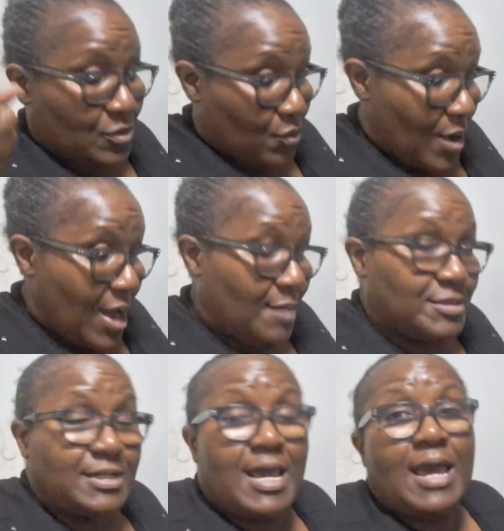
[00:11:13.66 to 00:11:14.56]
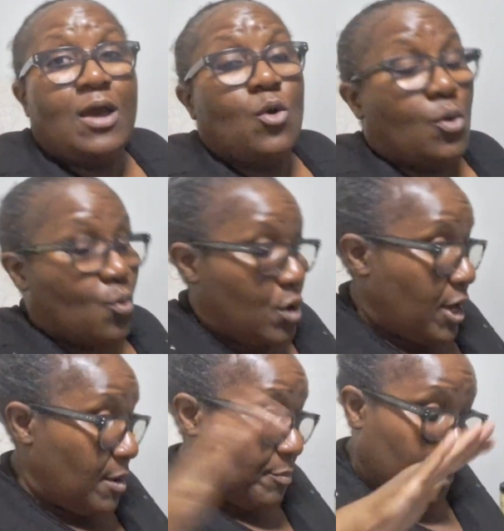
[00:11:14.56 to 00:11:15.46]
grabbed to that or
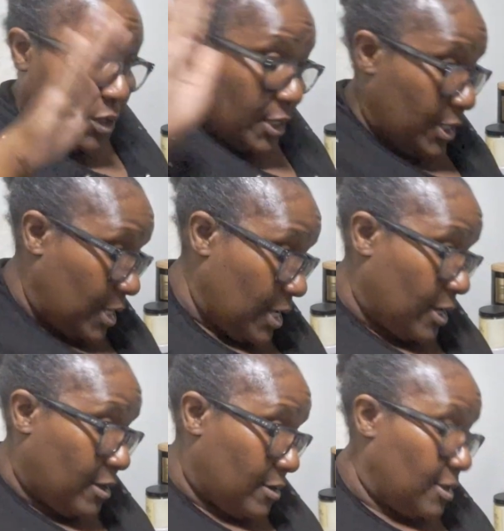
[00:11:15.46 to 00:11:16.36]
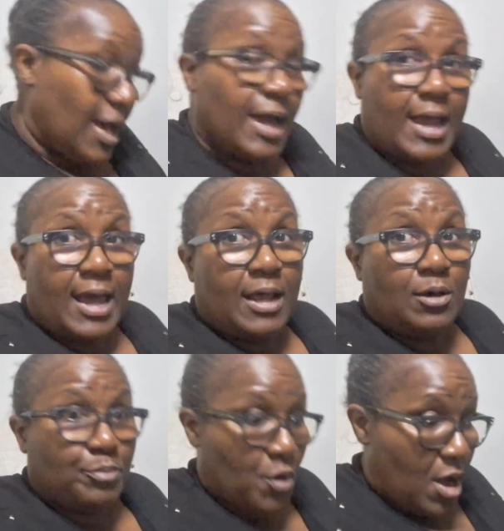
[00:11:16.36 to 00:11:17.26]
what, but yeah, I got
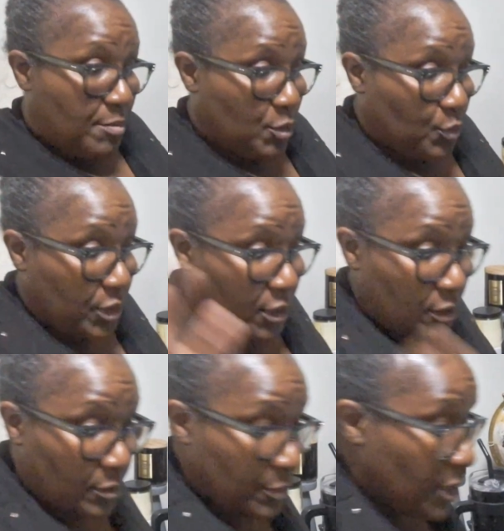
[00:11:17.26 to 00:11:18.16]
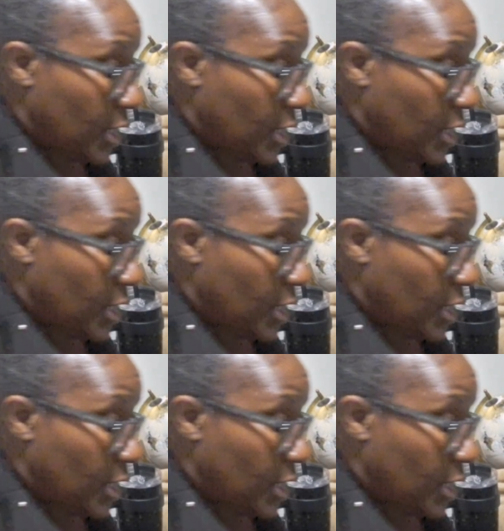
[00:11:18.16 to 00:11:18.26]
a problem with them.